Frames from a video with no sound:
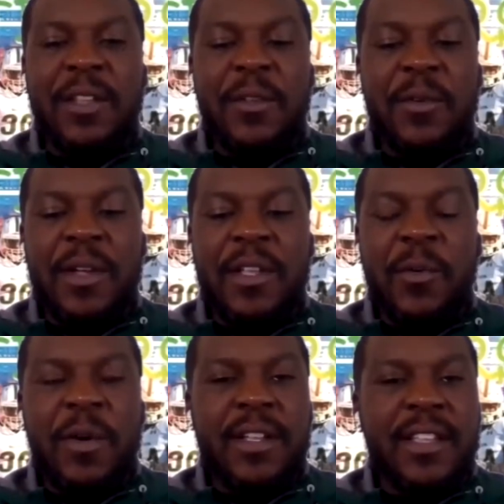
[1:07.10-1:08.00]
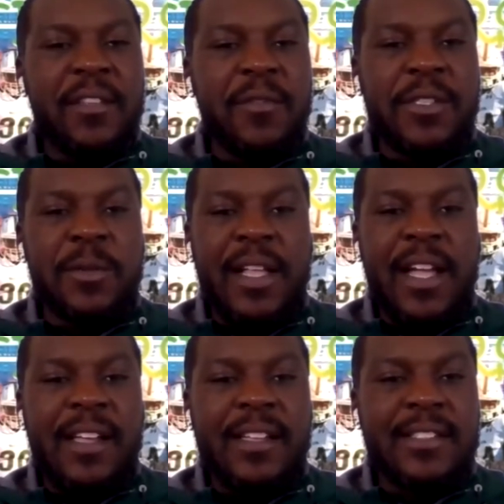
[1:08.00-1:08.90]
The one-on-one
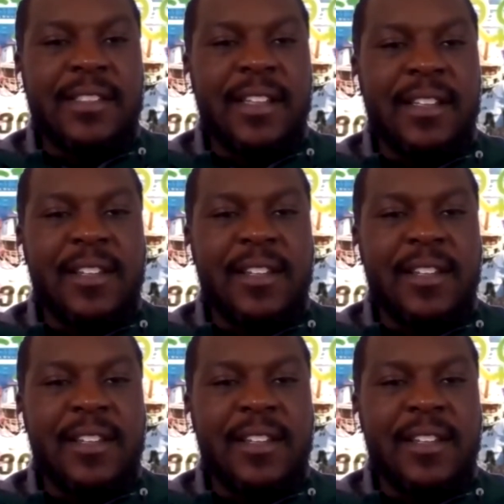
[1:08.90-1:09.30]
individualized uh,